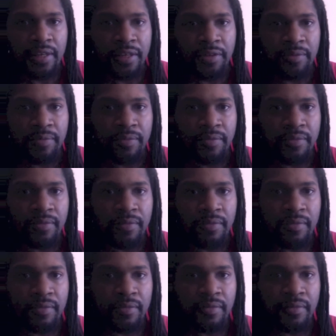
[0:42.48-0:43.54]

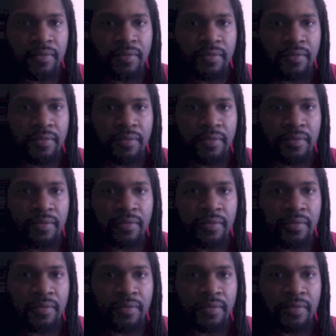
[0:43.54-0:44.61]

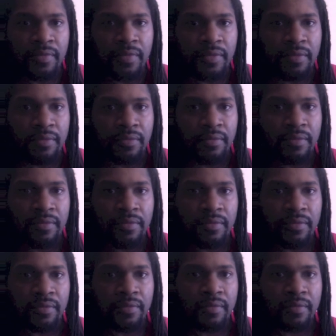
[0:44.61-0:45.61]
Nothing is said.